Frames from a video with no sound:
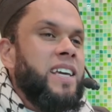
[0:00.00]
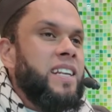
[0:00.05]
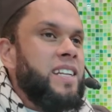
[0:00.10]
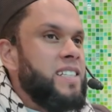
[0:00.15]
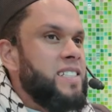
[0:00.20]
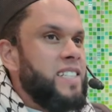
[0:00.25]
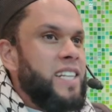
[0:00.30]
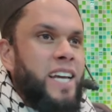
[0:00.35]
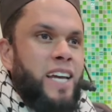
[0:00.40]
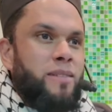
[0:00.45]
In
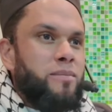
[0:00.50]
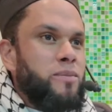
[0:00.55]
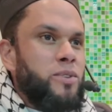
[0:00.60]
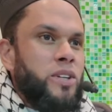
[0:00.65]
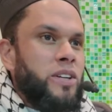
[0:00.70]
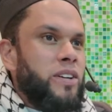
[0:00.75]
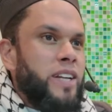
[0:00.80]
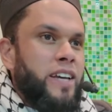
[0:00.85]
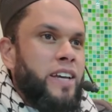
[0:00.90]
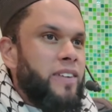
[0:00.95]
Islam, you
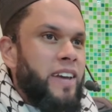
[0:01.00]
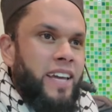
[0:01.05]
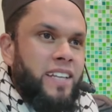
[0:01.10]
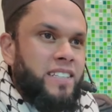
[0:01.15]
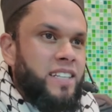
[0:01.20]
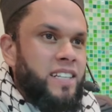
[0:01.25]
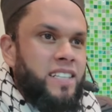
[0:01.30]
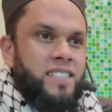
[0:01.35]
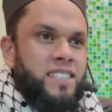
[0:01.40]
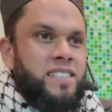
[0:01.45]
don't have an
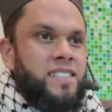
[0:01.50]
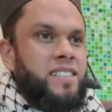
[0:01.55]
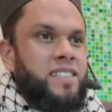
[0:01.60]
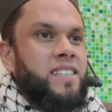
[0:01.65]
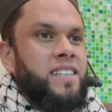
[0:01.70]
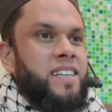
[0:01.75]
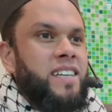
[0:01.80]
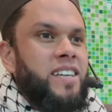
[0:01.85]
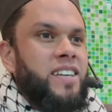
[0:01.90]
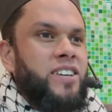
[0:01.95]
address.
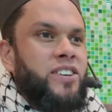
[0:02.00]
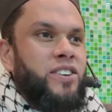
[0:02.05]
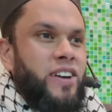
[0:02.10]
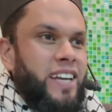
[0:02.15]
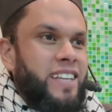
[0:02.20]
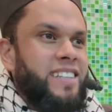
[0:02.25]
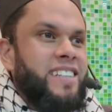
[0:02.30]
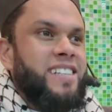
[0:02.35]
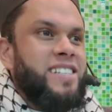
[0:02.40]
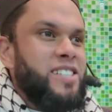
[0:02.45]
Your
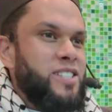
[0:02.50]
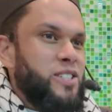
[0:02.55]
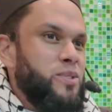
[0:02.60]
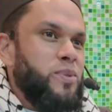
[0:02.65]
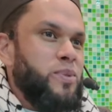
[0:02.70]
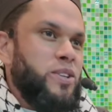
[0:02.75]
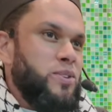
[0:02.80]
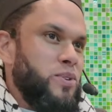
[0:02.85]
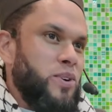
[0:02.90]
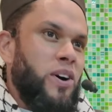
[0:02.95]
address is
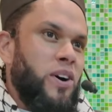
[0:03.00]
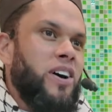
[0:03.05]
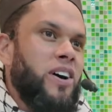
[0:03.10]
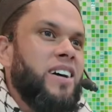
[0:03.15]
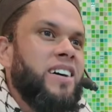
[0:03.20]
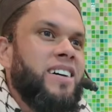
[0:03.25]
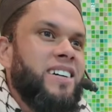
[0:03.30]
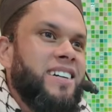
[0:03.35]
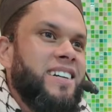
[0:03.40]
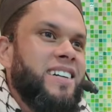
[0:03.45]
where you are.